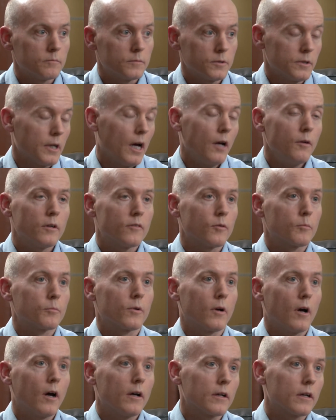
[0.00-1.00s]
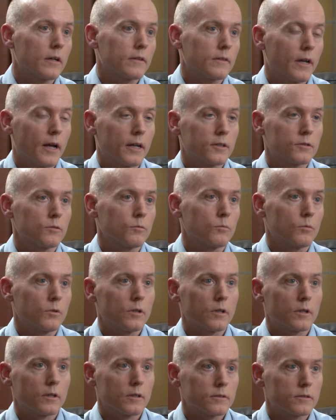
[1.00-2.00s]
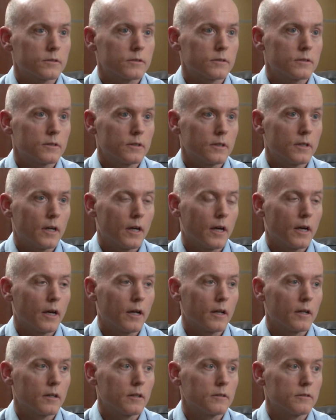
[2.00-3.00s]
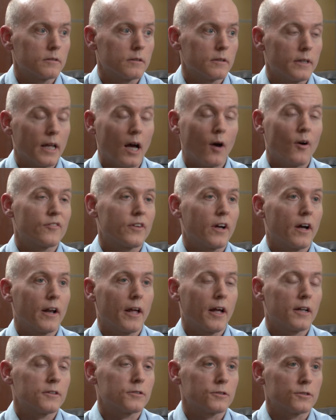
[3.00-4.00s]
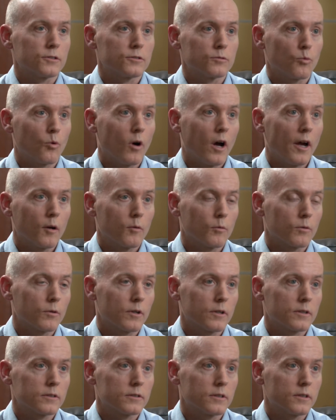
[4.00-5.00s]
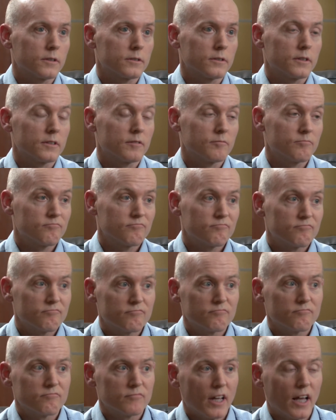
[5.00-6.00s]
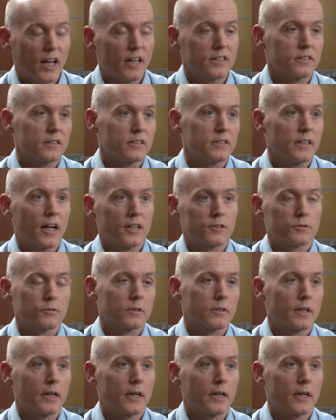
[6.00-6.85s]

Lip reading: Now you have a product that actually works. And now I've got answers why it works, because it has a natural